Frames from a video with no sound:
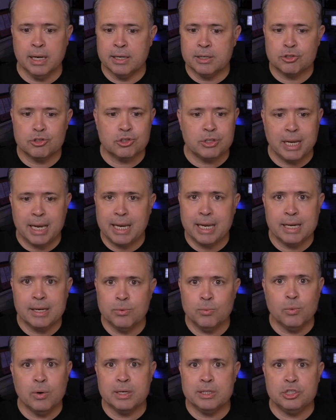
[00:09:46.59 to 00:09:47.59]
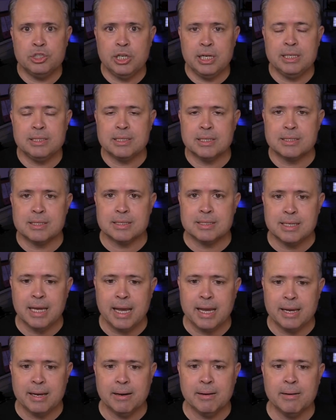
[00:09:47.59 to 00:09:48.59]
understand what Jesus is
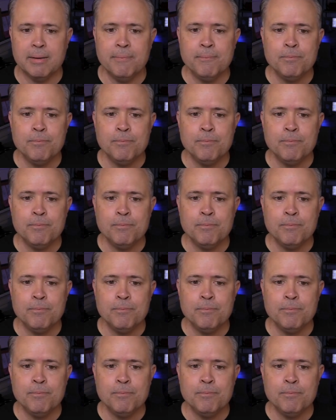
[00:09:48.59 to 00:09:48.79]
saying,